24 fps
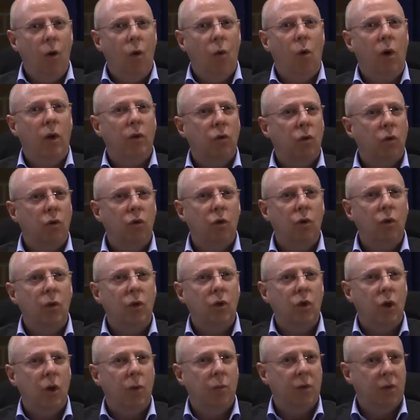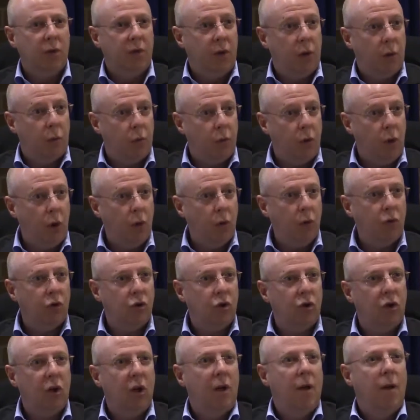want to do in terms of an
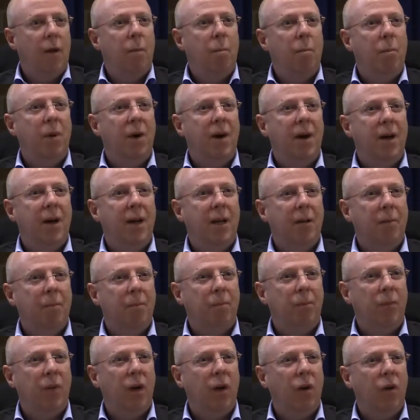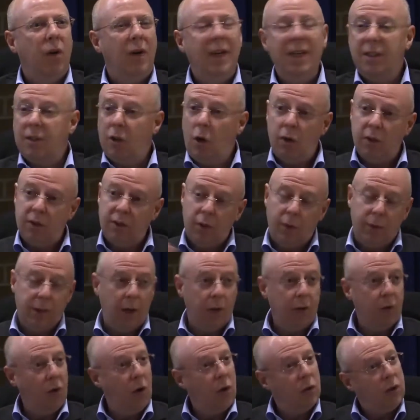approach, but there is also
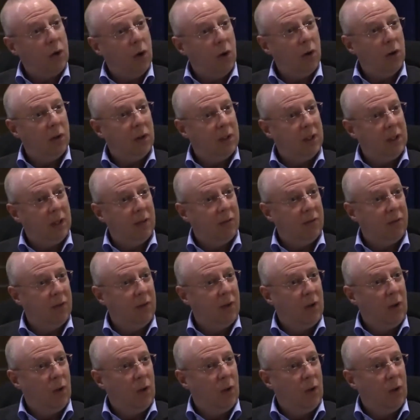another alternative.